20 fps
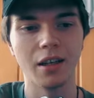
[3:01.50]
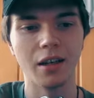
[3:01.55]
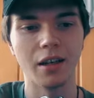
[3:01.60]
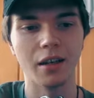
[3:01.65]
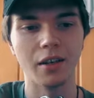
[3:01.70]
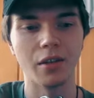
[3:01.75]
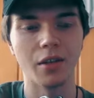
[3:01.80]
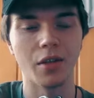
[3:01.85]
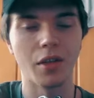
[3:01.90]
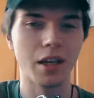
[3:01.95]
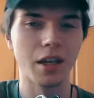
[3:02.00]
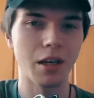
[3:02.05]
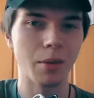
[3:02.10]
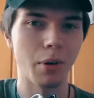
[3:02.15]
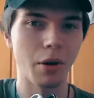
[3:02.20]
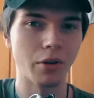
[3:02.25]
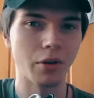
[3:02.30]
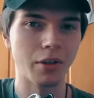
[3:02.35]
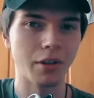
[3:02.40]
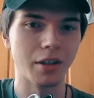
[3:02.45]
and think
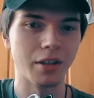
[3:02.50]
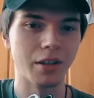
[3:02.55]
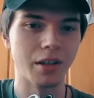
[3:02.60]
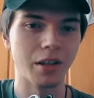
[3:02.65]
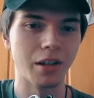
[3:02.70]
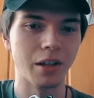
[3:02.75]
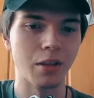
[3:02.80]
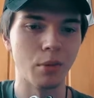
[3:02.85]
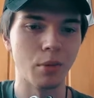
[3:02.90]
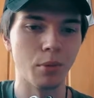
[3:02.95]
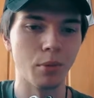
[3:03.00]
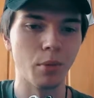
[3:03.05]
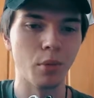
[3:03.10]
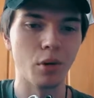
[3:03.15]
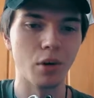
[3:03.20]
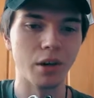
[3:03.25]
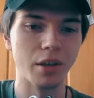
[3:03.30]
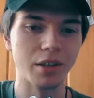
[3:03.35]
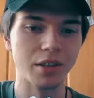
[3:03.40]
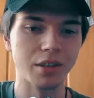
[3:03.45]
about that a little bit
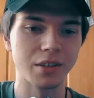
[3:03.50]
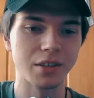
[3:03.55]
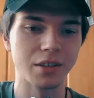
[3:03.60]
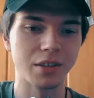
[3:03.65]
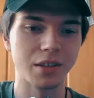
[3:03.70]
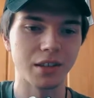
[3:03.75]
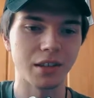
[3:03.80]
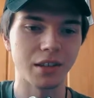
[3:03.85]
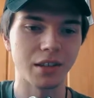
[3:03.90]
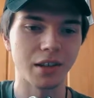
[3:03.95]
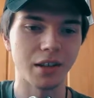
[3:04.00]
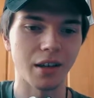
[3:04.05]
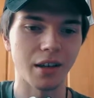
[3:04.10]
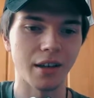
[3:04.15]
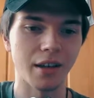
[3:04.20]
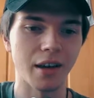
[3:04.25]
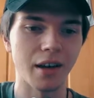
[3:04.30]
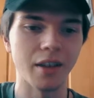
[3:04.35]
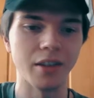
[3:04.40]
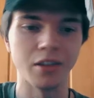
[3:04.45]
more as
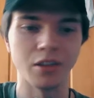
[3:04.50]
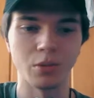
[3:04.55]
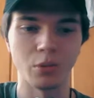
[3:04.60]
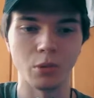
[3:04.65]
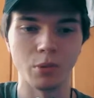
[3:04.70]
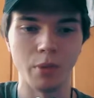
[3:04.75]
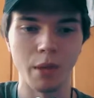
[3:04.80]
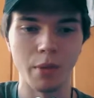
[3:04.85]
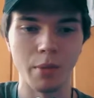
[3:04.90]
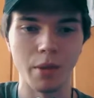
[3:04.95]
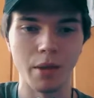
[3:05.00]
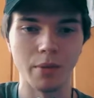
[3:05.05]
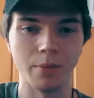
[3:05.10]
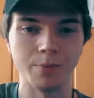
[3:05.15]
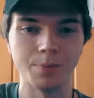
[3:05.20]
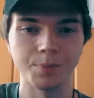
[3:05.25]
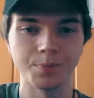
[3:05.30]
an artist would maybe.